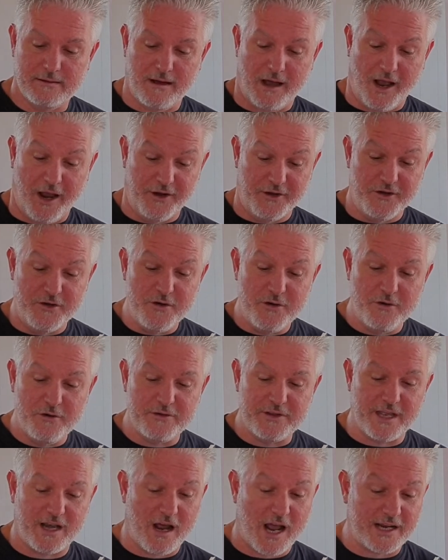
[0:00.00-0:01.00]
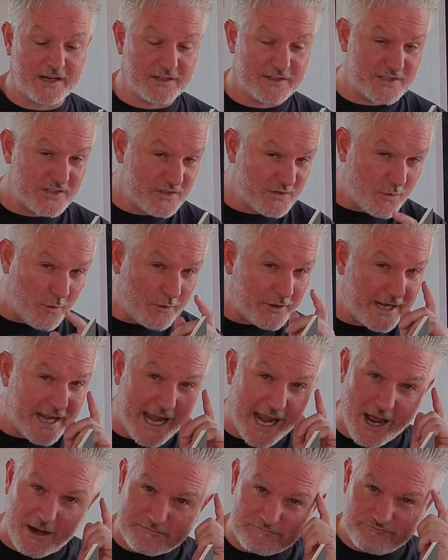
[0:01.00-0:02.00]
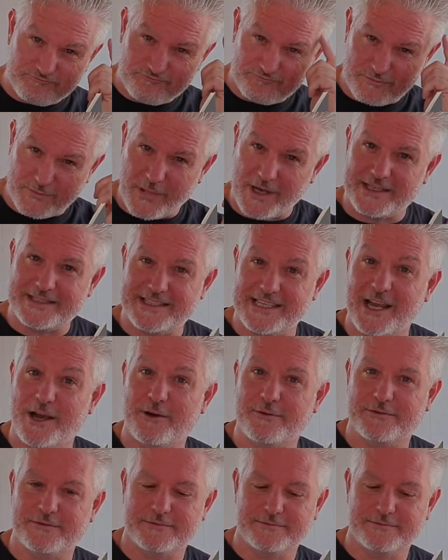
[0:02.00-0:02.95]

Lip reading: I knew that I could sort it out myself.